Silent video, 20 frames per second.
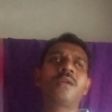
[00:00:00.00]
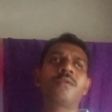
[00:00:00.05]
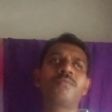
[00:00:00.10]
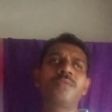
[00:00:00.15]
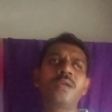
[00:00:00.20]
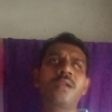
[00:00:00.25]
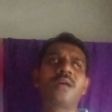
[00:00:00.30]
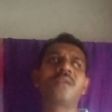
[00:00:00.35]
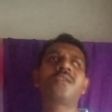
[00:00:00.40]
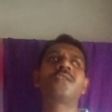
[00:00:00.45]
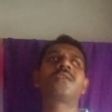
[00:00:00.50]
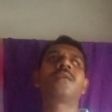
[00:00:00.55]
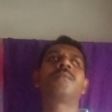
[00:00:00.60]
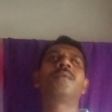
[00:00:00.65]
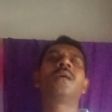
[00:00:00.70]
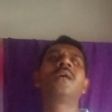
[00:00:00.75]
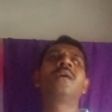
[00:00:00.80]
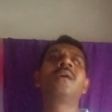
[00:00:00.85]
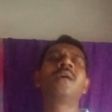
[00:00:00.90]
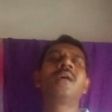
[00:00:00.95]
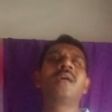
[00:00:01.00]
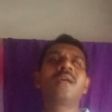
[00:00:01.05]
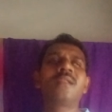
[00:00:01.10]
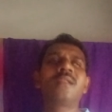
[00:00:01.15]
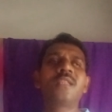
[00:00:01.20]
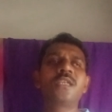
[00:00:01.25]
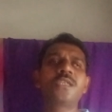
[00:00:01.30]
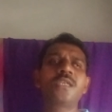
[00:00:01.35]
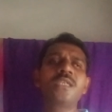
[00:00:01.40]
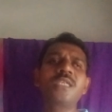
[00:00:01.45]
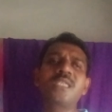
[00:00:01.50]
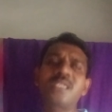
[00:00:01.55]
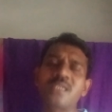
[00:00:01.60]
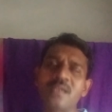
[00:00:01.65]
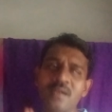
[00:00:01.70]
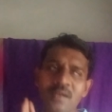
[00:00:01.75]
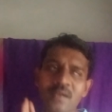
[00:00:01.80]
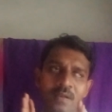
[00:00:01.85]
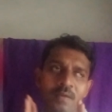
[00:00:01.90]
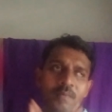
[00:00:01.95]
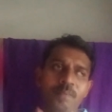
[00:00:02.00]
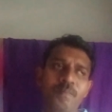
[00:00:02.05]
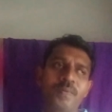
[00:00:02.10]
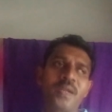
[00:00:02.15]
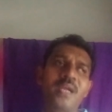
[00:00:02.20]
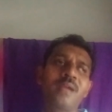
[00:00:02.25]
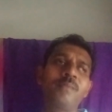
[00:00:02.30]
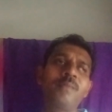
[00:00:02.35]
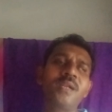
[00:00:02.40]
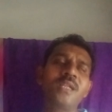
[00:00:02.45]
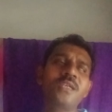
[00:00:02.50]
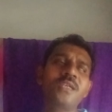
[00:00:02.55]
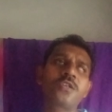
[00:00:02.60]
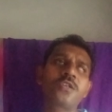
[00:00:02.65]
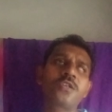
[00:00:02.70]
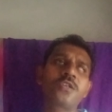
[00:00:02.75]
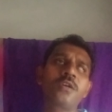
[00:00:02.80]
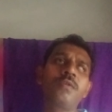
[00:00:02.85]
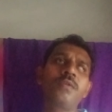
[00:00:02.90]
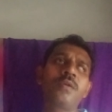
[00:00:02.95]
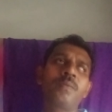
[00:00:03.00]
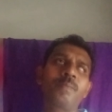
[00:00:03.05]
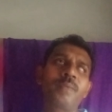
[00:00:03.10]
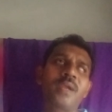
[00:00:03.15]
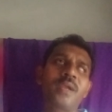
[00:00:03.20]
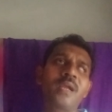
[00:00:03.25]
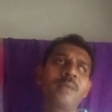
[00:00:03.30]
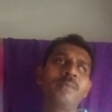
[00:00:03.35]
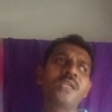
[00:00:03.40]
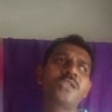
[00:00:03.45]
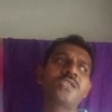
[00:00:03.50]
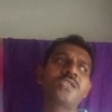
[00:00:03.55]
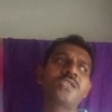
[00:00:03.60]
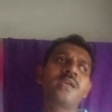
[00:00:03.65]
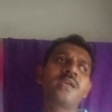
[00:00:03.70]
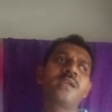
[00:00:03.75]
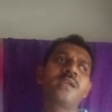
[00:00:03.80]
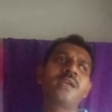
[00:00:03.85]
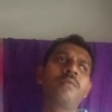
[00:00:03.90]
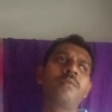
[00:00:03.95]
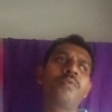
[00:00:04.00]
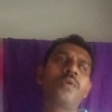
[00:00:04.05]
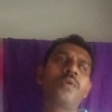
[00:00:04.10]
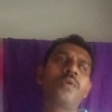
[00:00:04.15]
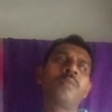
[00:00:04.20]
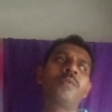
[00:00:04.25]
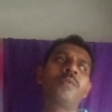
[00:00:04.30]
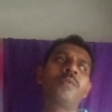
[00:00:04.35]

of the rajya sabha. This is prime ministerial form of